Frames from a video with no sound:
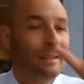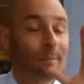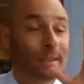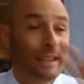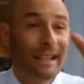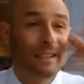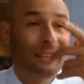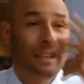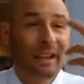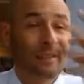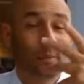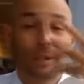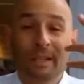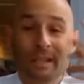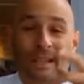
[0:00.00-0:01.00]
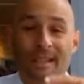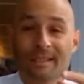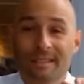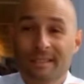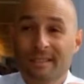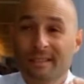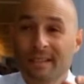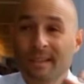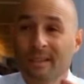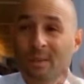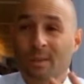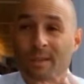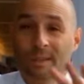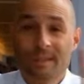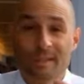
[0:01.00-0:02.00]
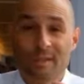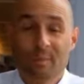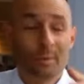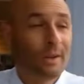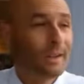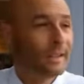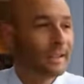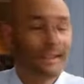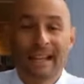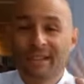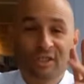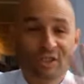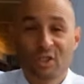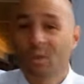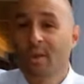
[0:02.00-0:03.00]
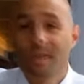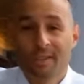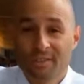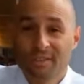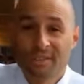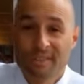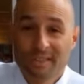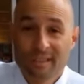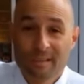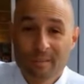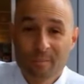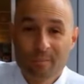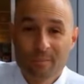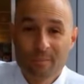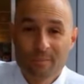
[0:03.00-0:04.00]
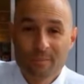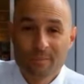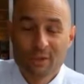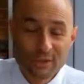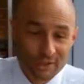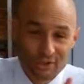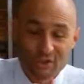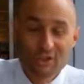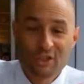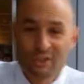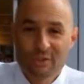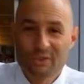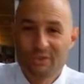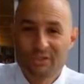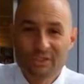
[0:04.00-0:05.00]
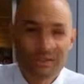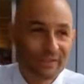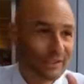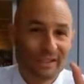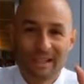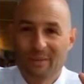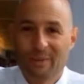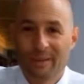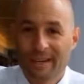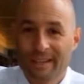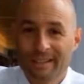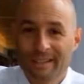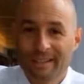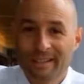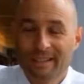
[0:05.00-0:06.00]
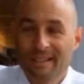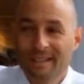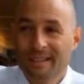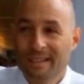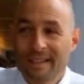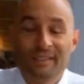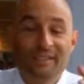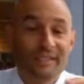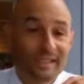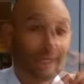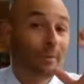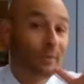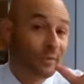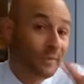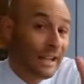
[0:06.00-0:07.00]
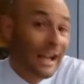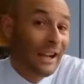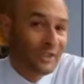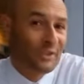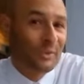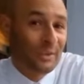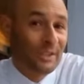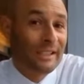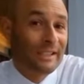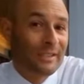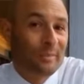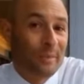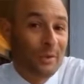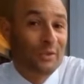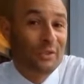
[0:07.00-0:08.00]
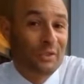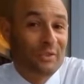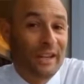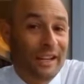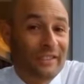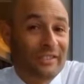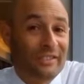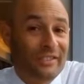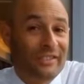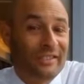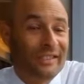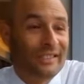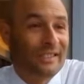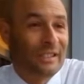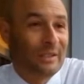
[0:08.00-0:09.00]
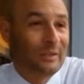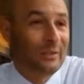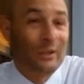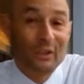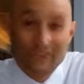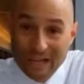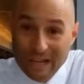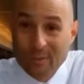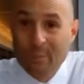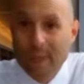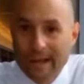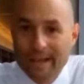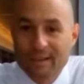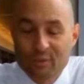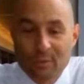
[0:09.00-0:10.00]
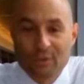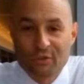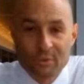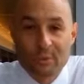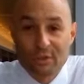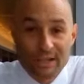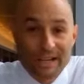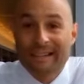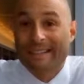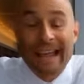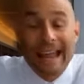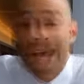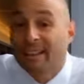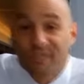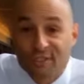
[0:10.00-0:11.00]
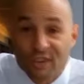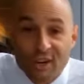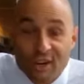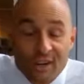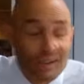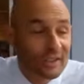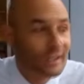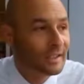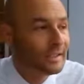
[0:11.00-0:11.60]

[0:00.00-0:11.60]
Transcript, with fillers: But that, I realized, and according to this book, that that's a choice. You can choose to feel that way. Yes, it comes naturally to most of us to feel that way, especially when you got cancer.